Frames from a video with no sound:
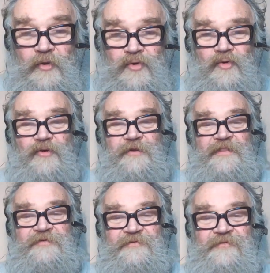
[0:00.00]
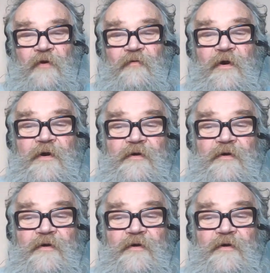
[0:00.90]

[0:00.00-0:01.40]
good, and this is not